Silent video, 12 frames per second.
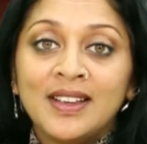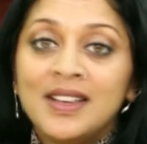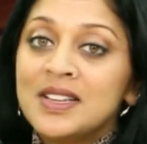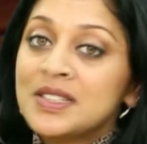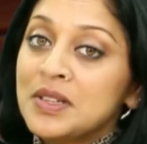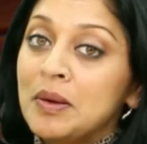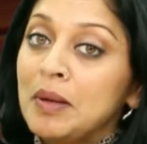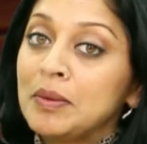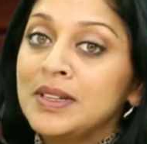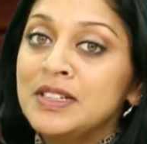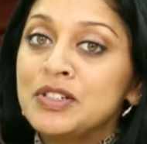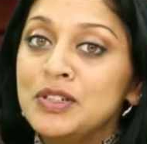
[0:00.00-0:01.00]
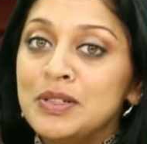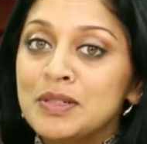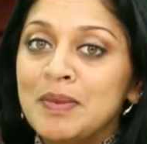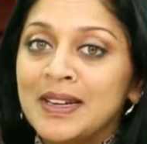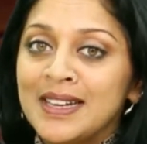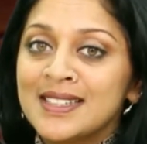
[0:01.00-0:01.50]
So I will introduce
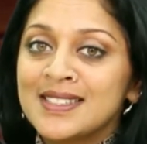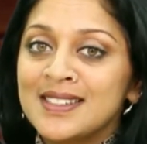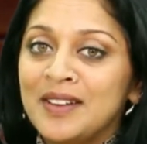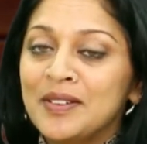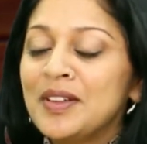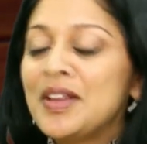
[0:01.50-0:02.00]
my guest now.